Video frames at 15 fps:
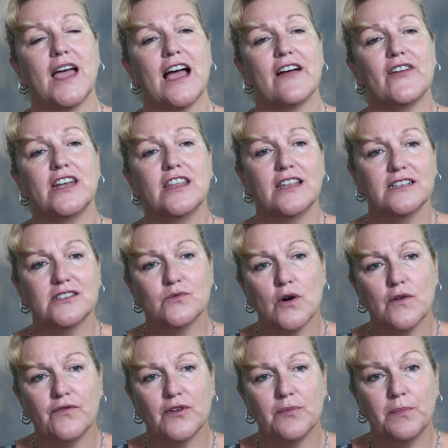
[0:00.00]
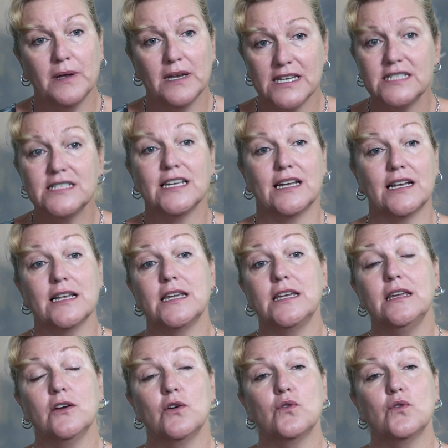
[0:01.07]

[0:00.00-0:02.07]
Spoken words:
have anything to offer politically,